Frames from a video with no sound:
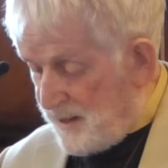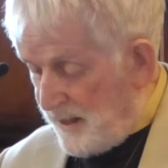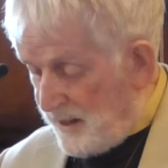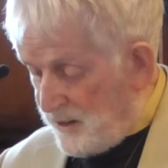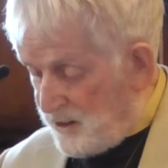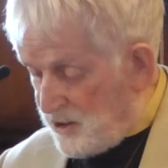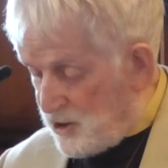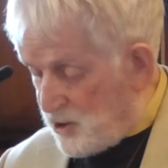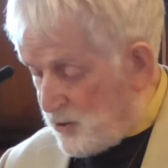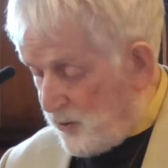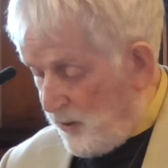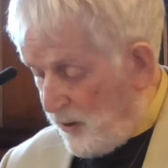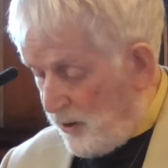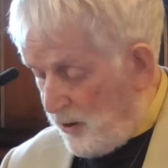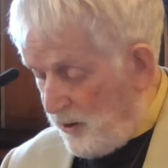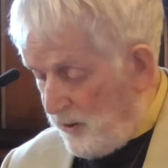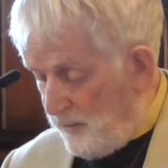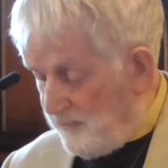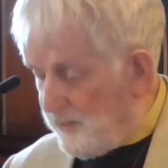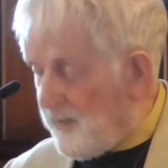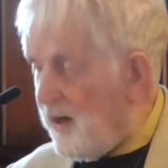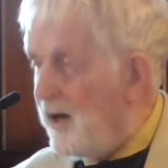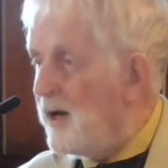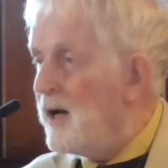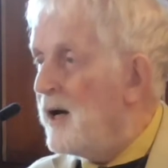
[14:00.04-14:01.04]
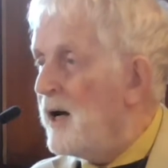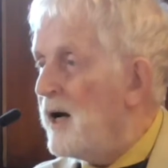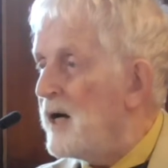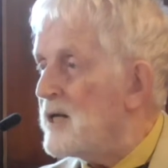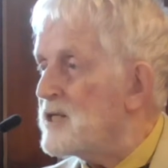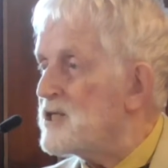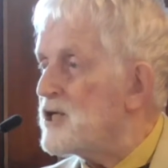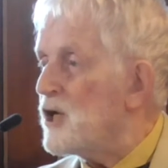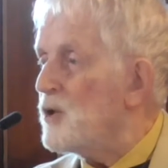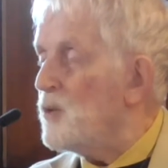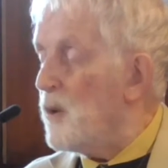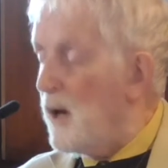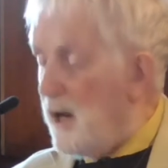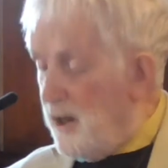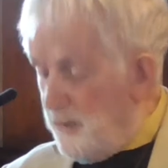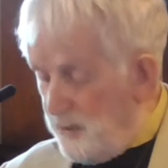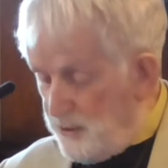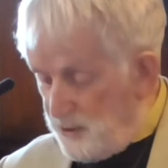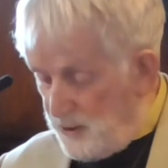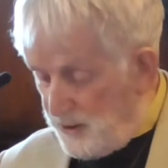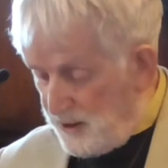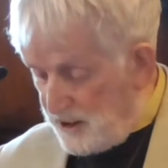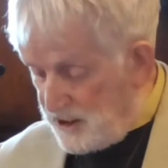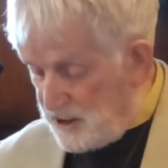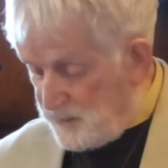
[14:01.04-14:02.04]
status quo, and so why
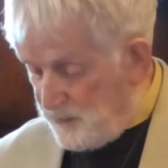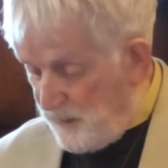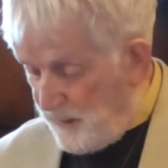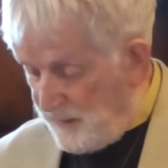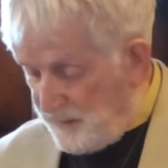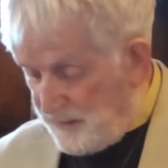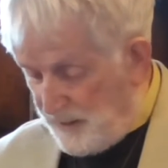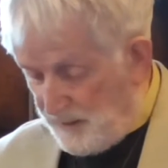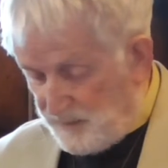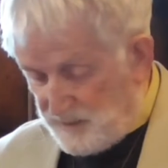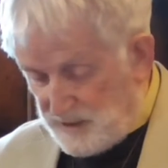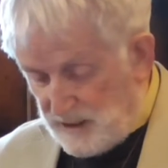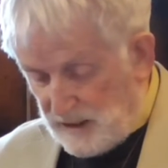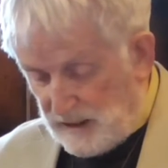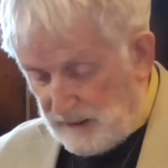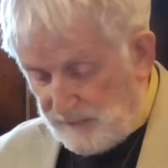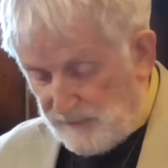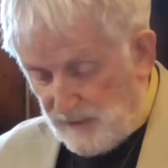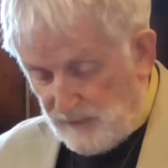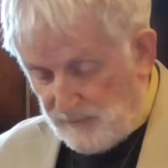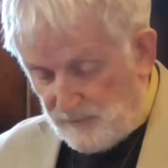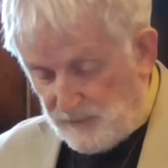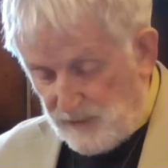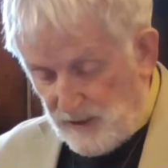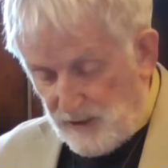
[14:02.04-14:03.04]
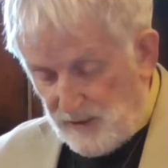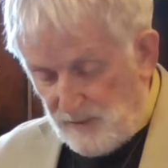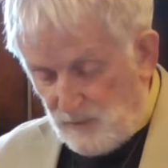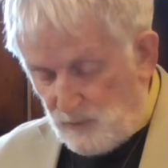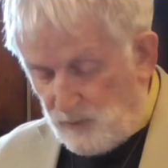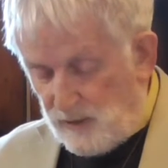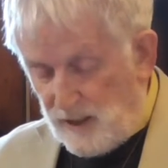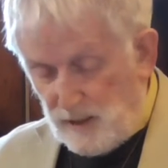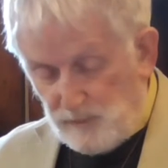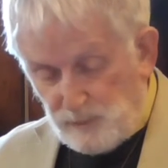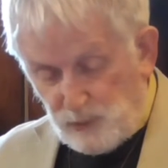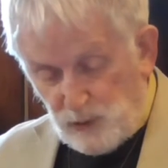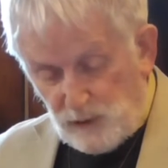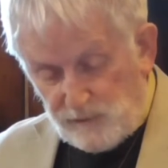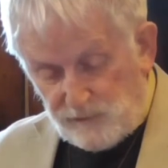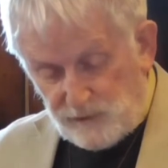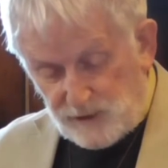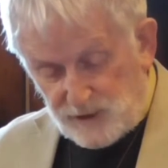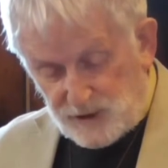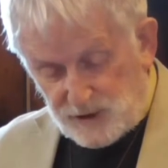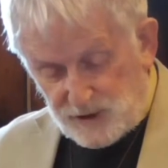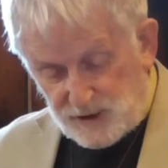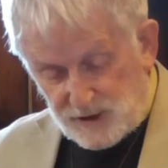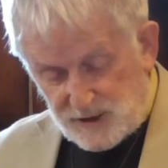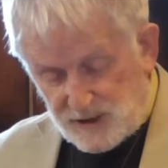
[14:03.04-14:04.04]
would you expect them to give up their
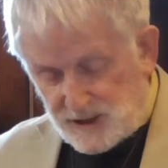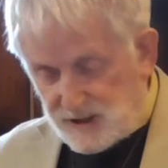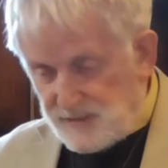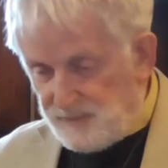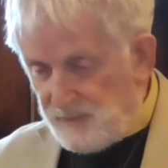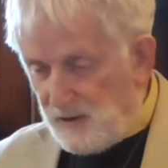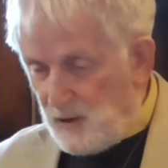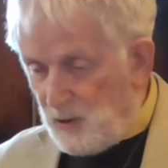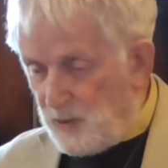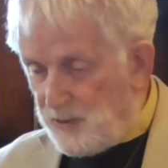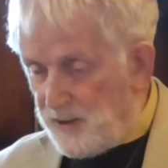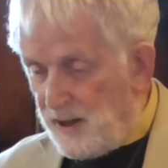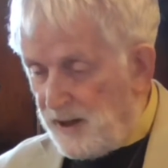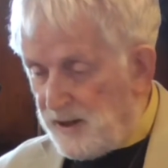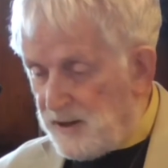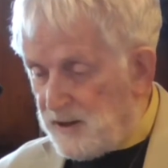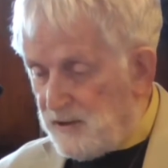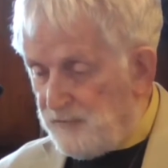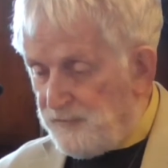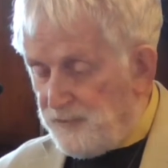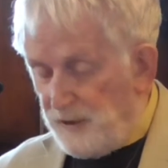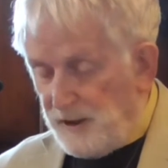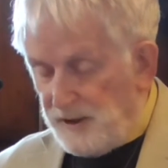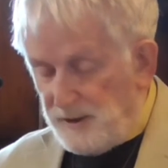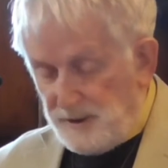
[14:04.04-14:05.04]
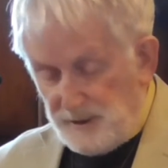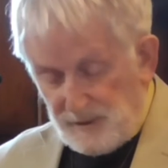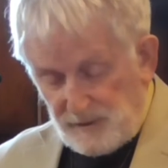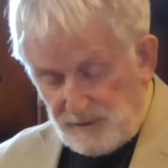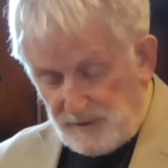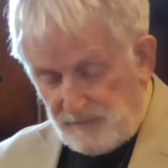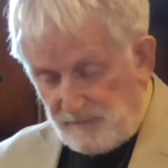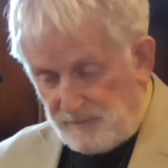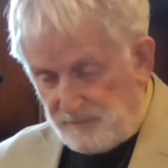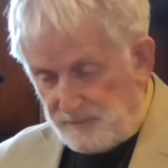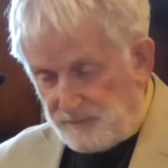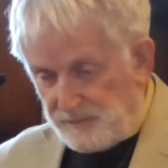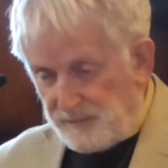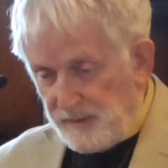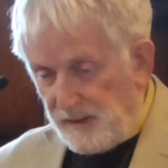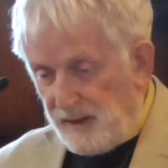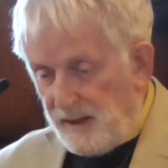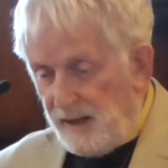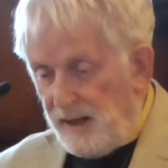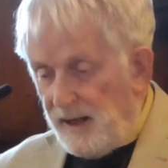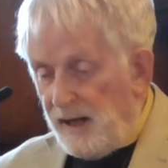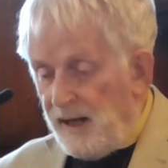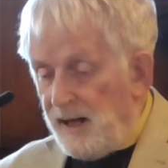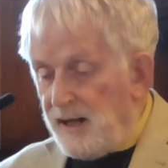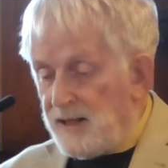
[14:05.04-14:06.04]
privileges without defending them?
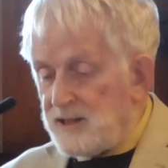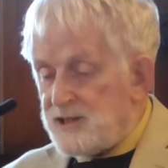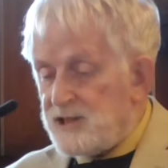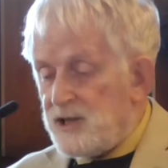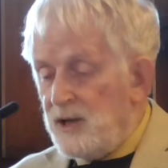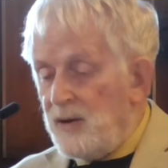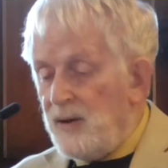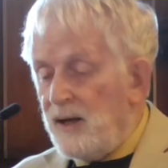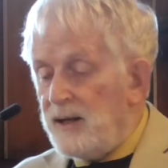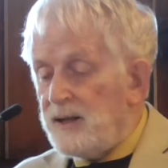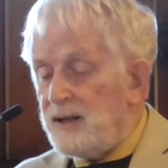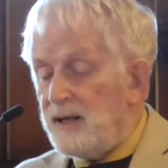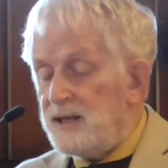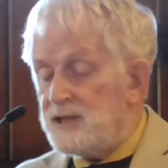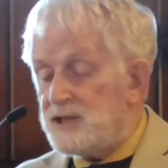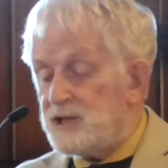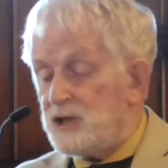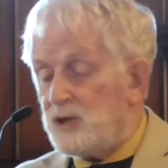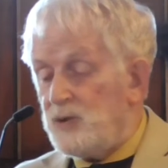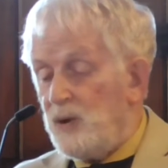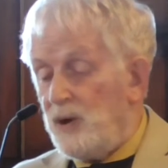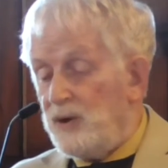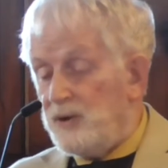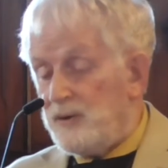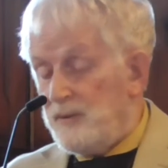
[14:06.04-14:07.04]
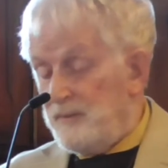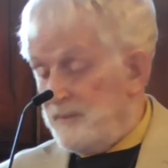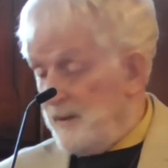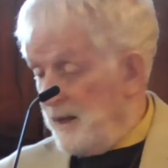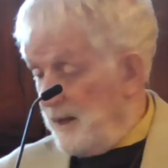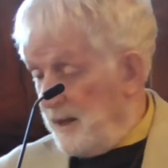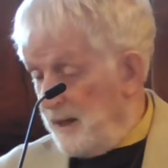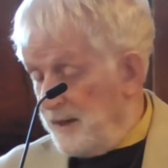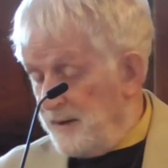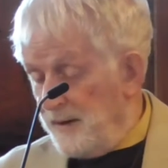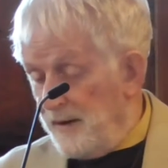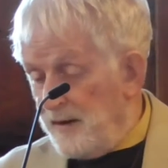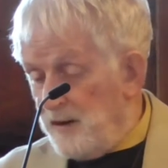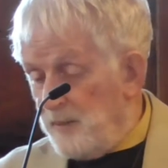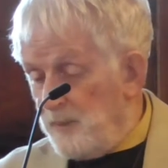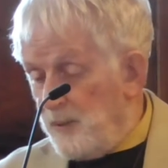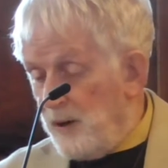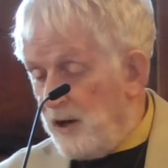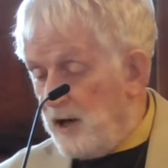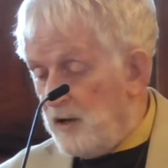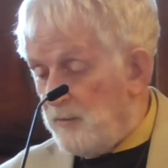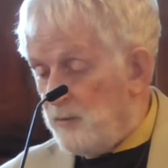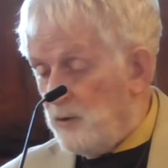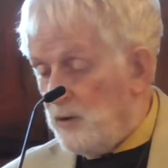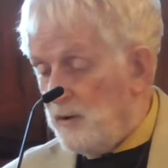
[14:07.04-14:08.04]
And so I'd like to quote another
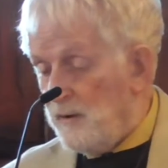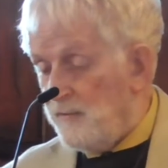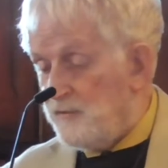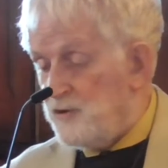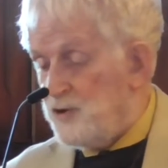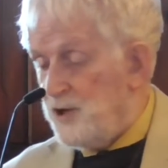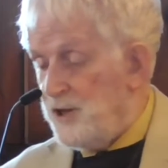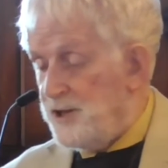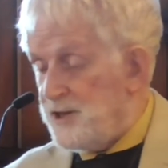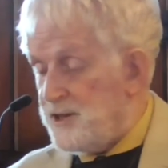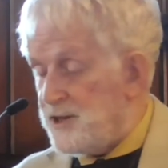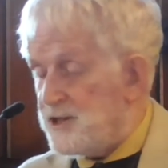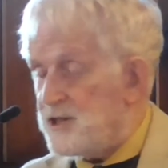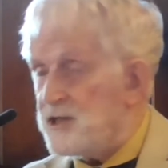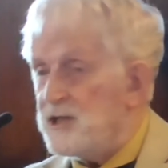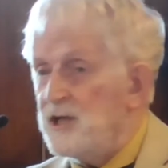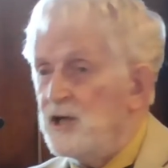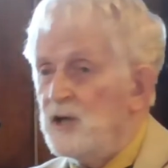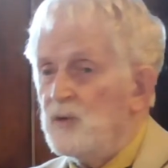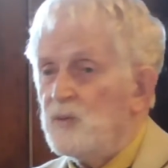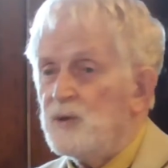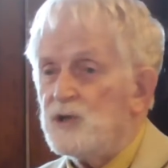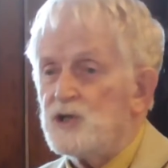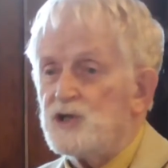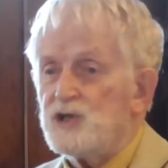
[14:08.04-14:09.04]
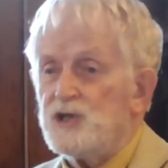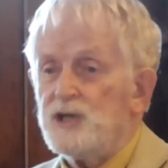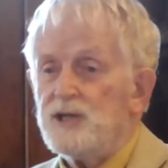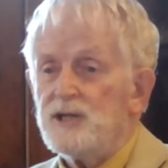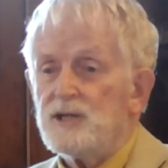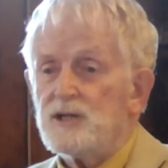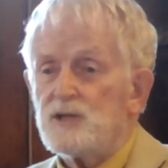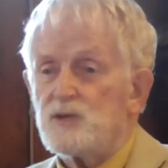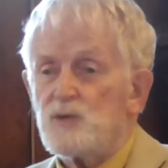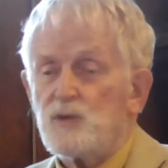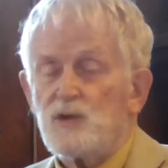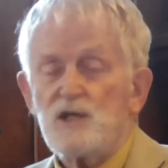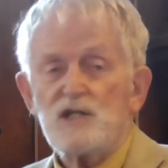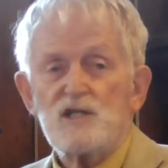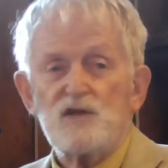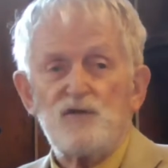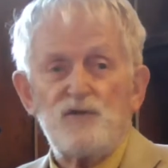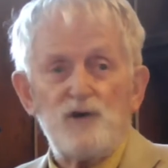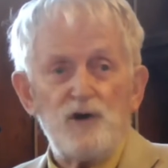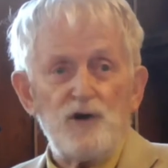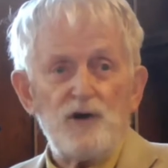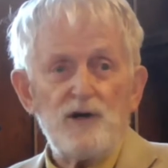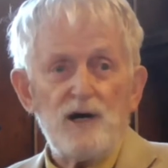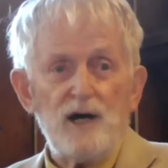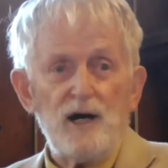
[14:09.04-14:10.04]
parable of Jesus which deals with this
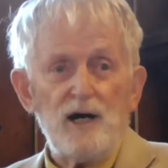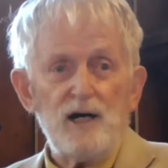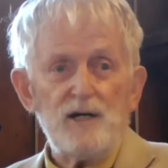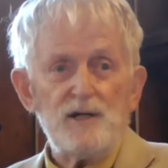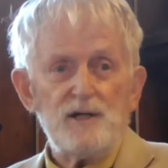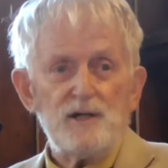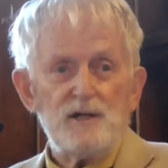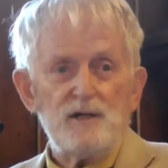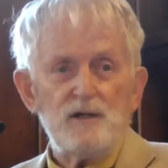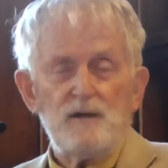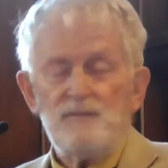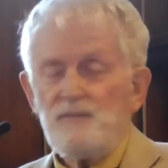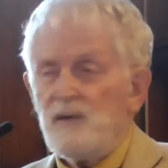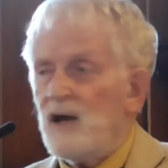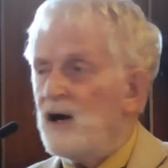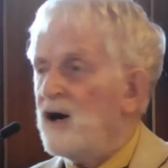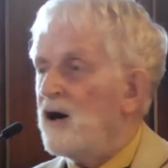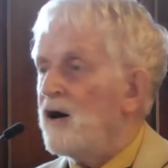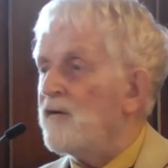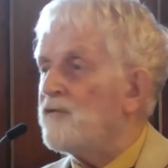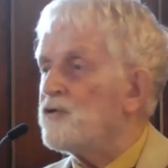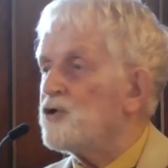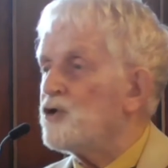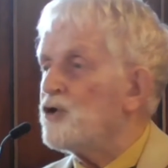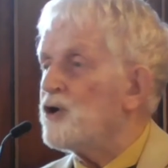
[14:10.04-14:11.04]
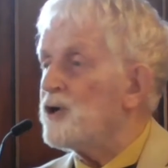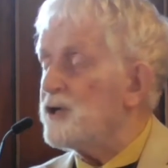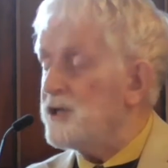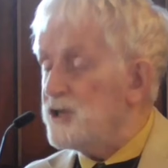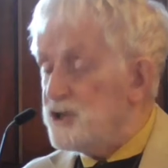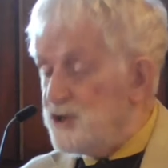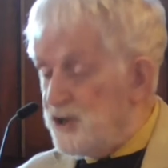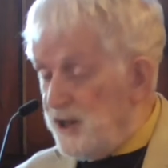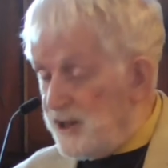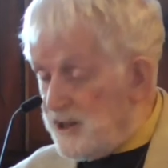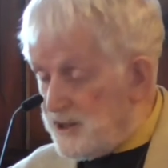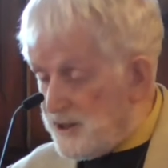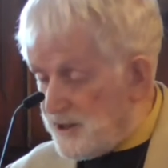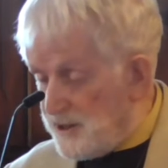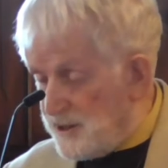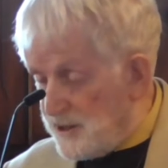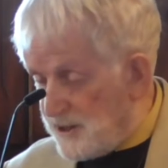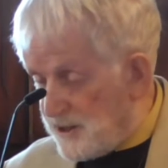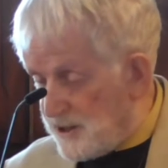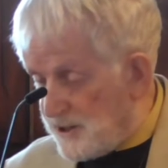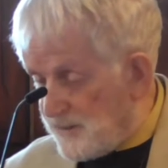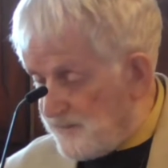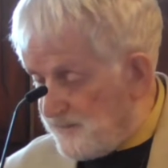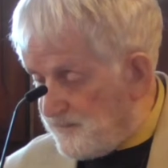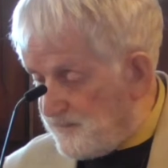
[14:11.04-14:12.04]
very idea of crooked
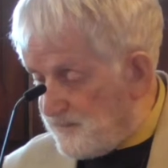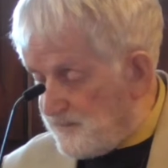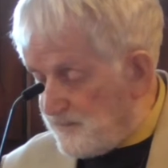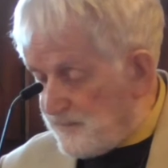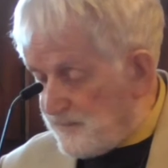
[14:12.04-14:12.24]
justice.